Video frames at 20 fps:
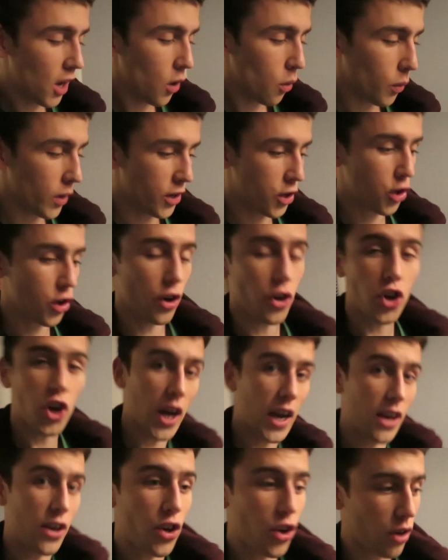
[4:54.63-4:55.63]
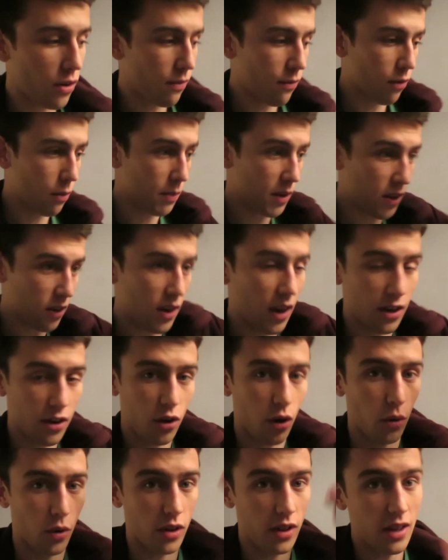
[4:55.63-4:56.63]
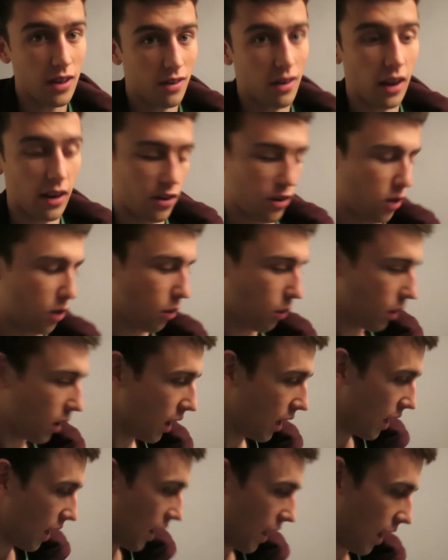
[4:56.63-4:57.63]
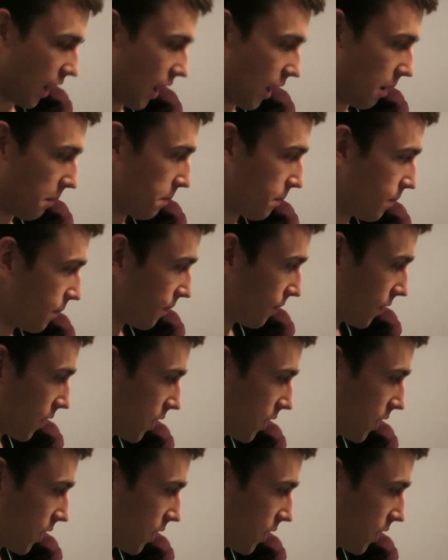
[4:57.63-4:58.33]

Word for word: which could change from this data call to this data call. um,